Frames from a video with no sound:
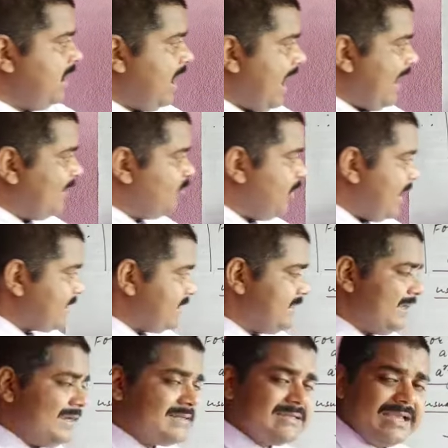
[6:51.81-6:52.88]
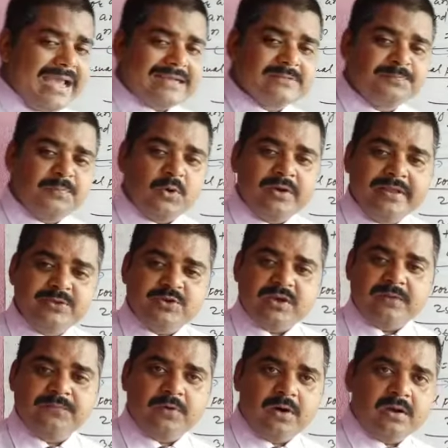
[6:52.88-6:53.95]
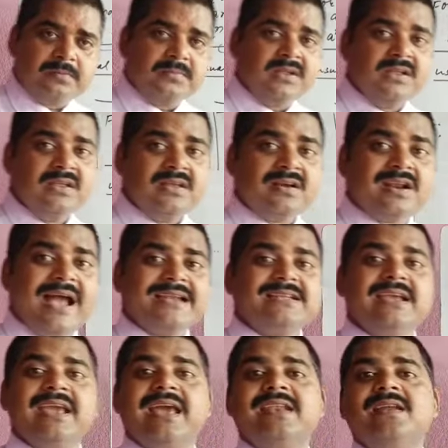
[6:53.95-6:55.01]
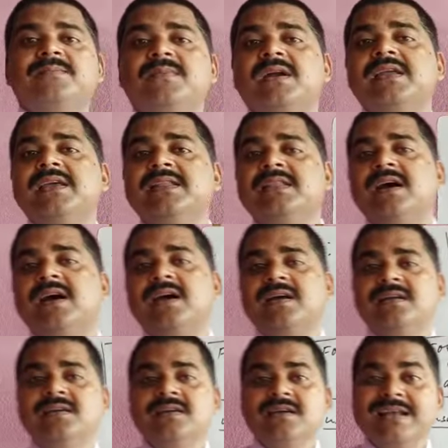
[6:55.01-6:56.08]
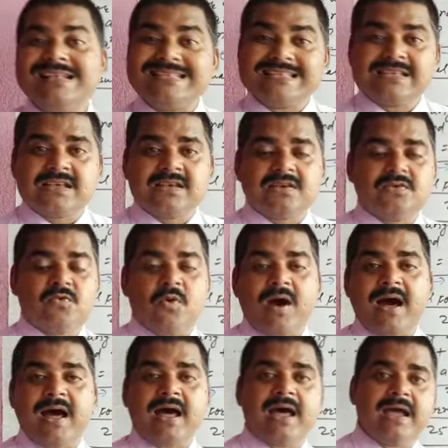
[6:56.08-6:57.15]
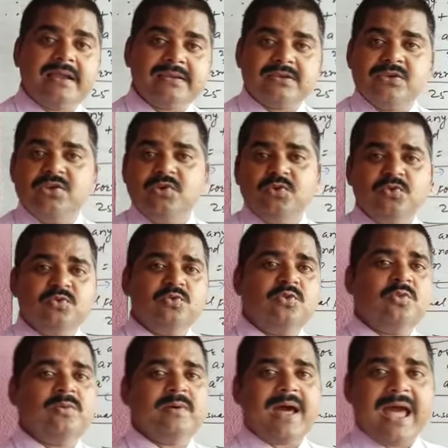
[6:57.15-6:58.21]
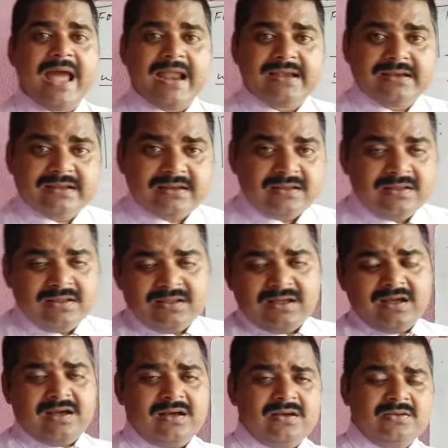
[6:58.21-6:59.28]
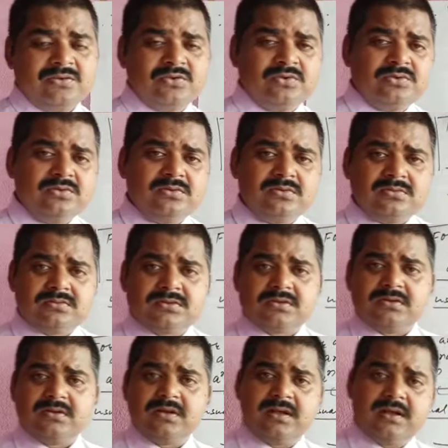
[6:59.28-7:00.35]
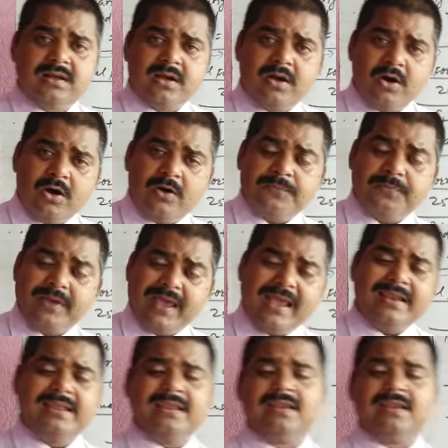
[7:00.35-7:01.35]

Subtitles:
and what is its exponential form? Writing a number in the square, cube and root of any